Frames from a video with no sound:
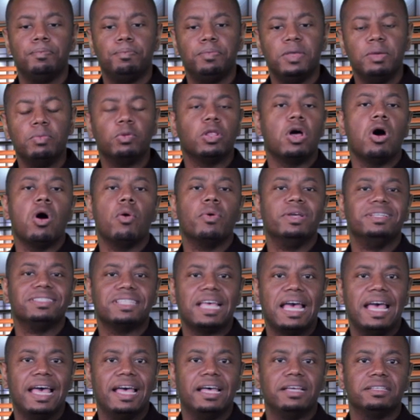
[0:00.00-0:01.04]
people
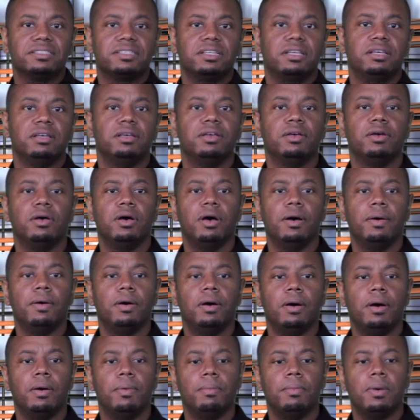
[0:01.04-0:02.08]
always ask
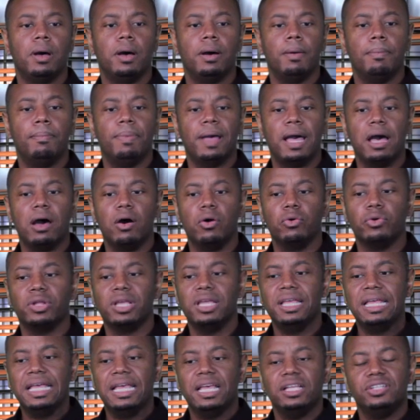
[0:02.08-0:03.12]
about
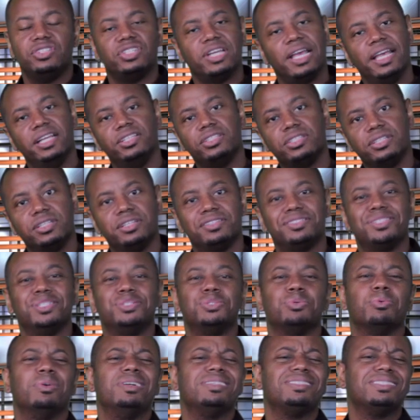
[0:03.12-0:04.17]
changing their
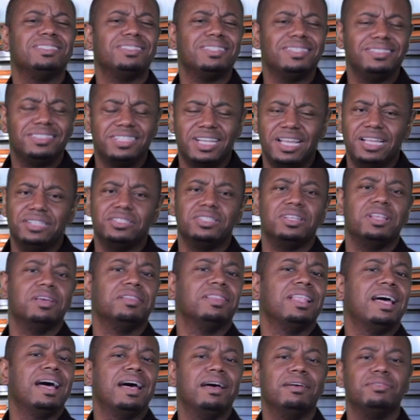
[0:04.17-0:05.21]
situations and changing
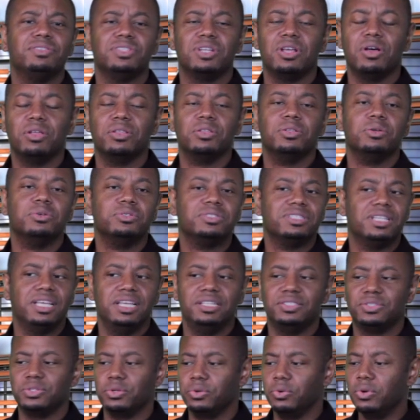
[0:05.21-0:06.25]
their lives and all of those
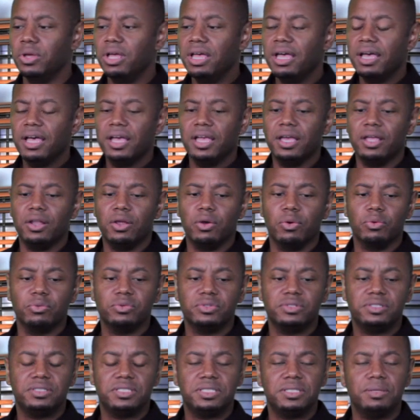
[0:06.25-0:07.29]
things. So,
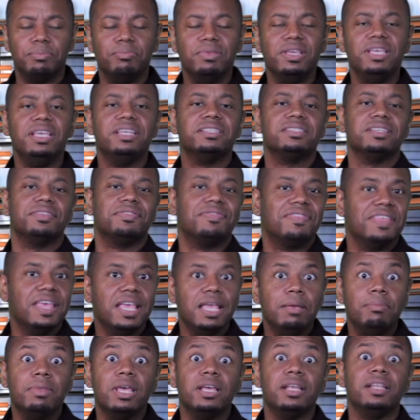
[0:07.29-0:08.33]
to me, it's a
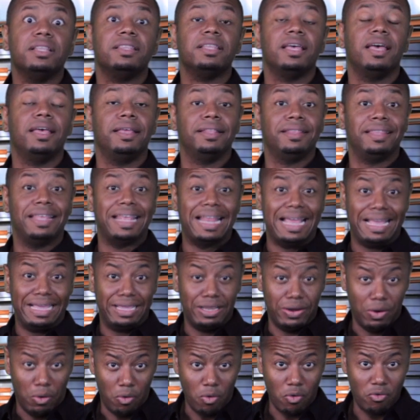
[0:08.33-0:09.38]
theme that I
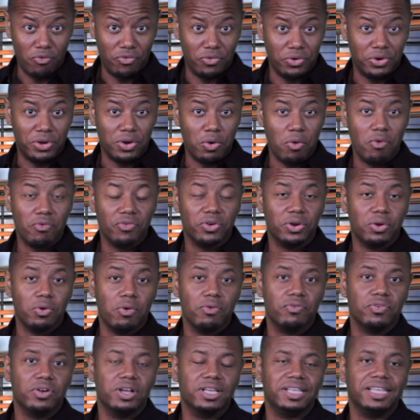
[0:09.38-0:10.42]
hear over and over and
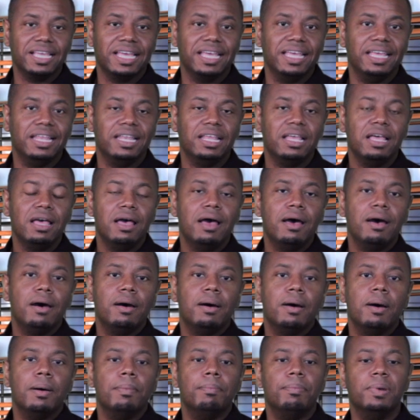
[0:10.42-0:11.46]
over again.
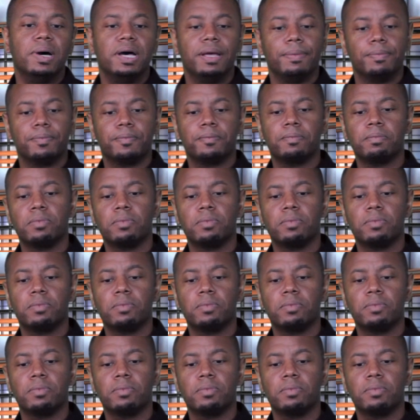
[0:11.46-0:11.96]
But